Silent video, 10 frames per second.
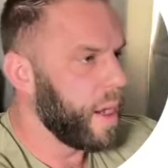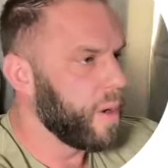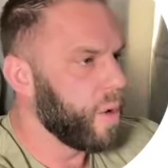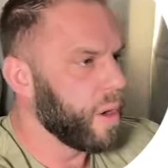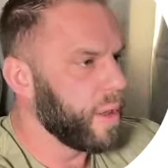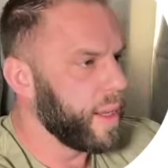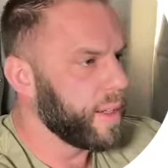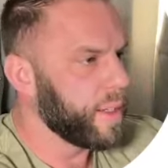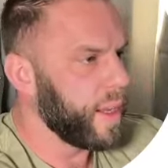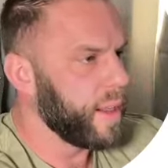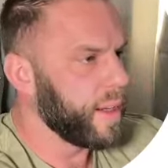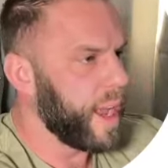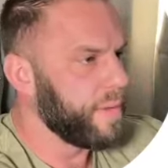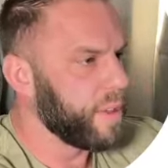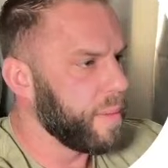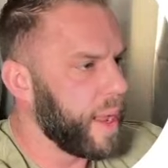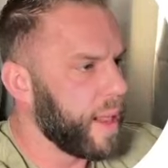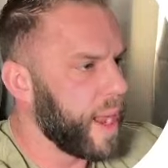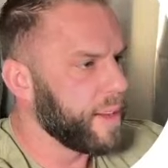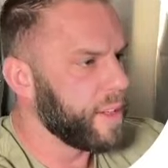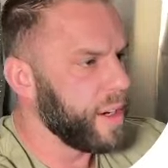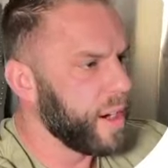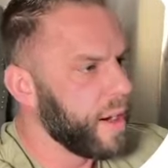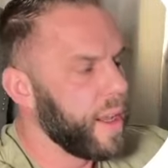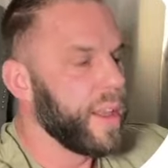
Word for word: unordered list and then have some LIs in here.